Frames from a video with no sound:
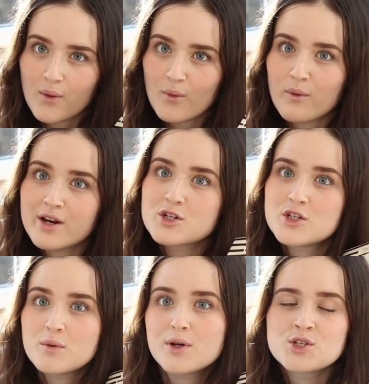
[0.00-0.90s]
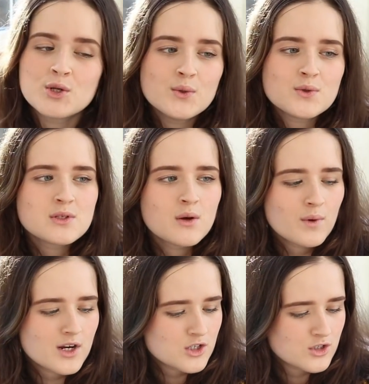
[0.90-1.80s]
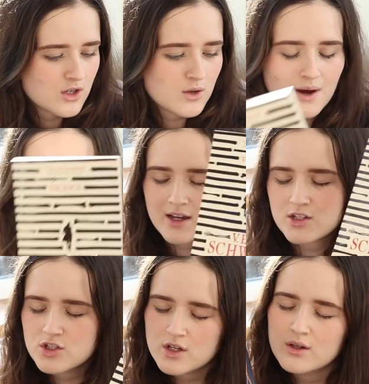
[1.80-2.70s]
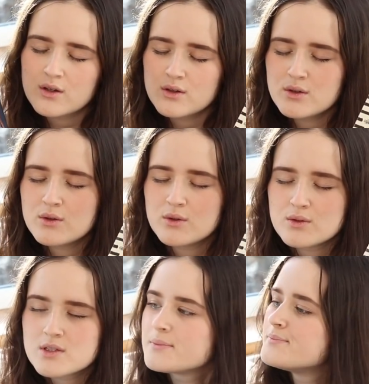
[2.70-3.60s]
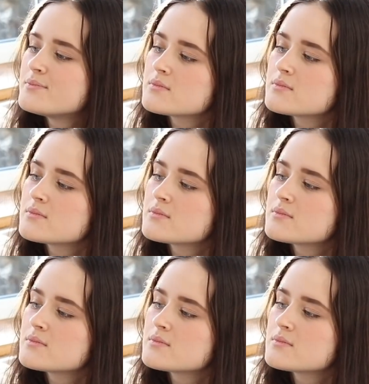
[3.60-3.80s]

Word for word: which do I choose? Which do I choose?